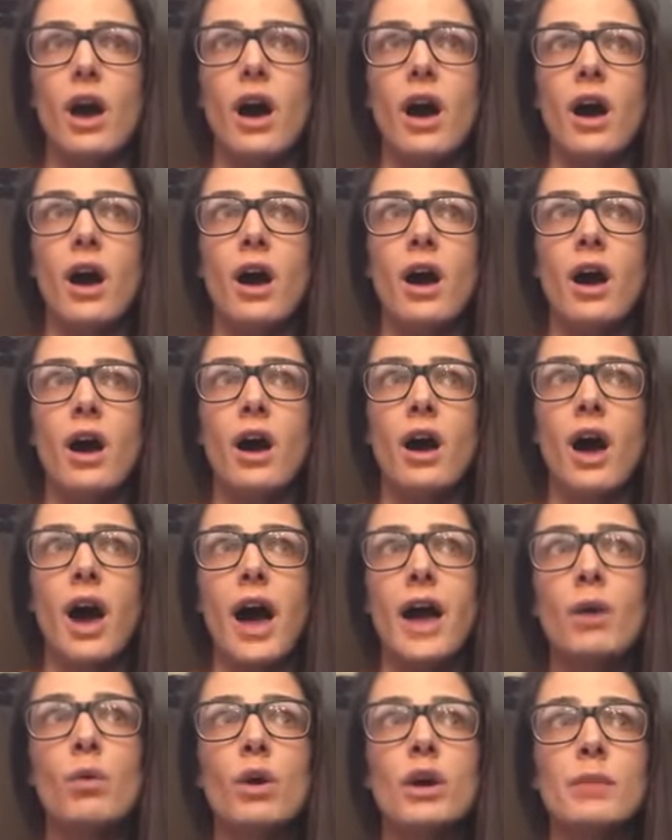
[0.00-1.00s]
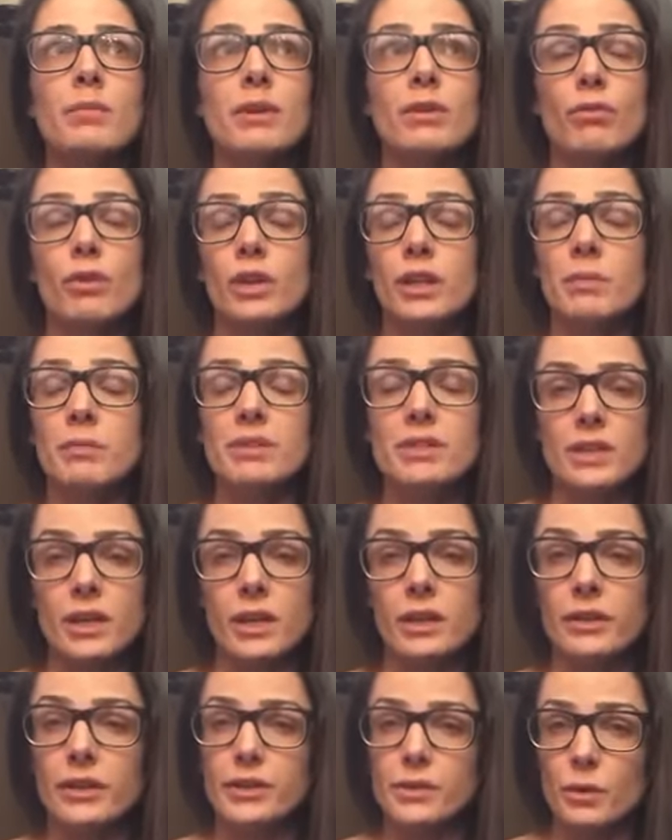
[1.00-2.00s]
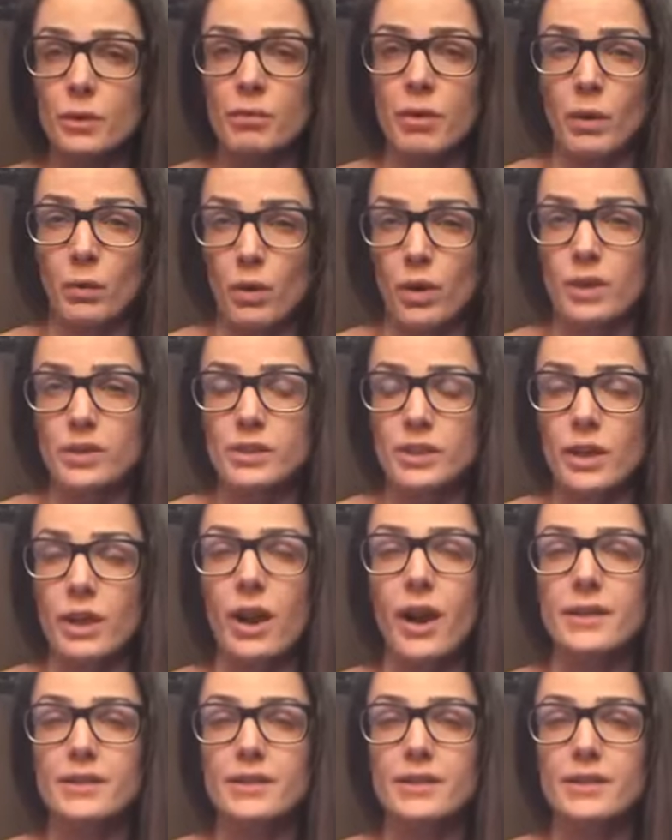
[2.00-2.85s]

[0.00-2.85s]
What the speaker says: I want to be really meticulous with my words here.